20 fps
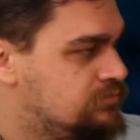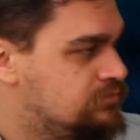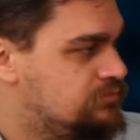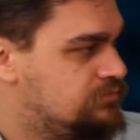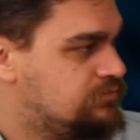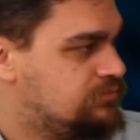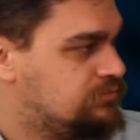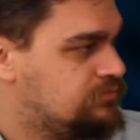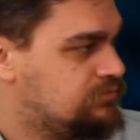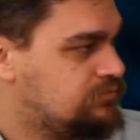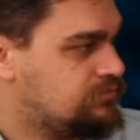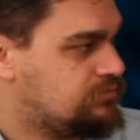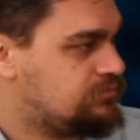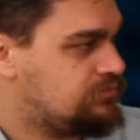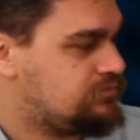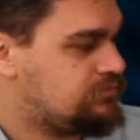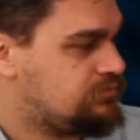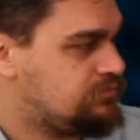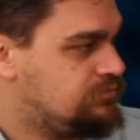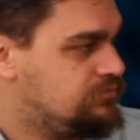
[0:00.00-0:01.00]

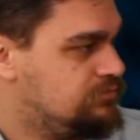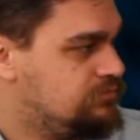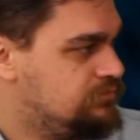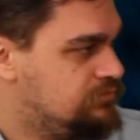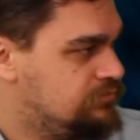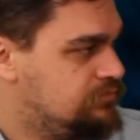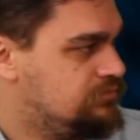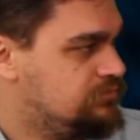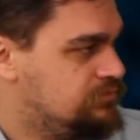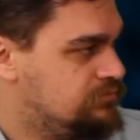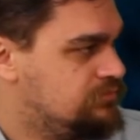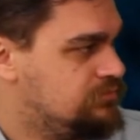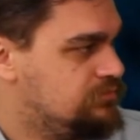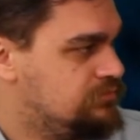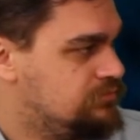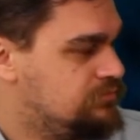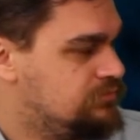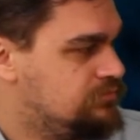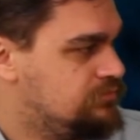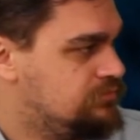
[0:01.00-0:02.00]

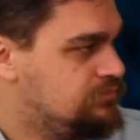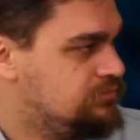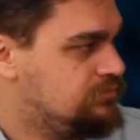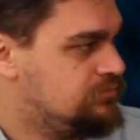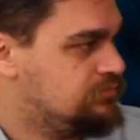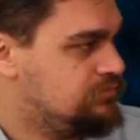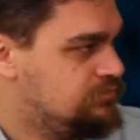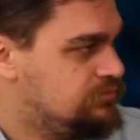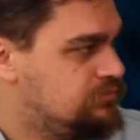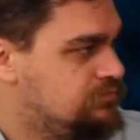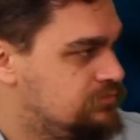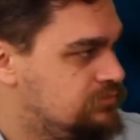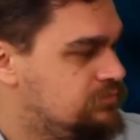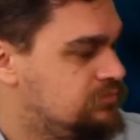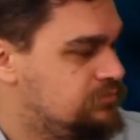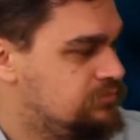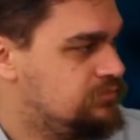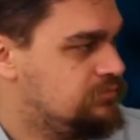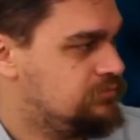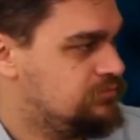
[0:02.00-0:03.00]

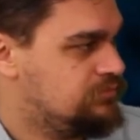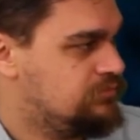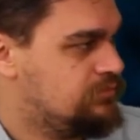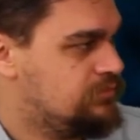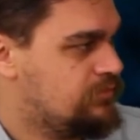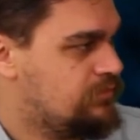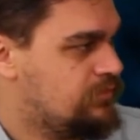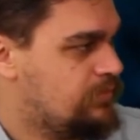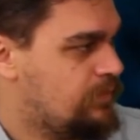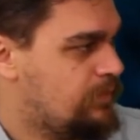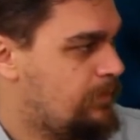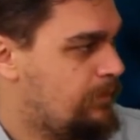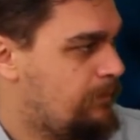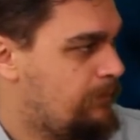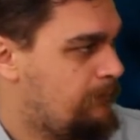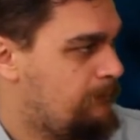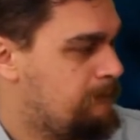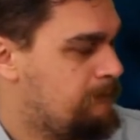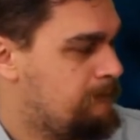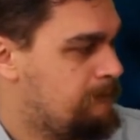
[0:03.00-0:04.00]

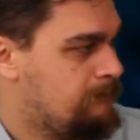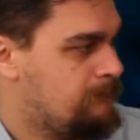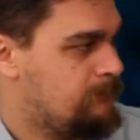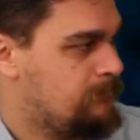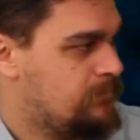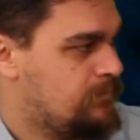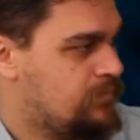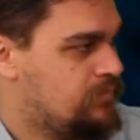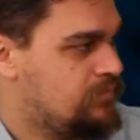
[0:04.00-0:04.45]
No words are spoken by the person on screen.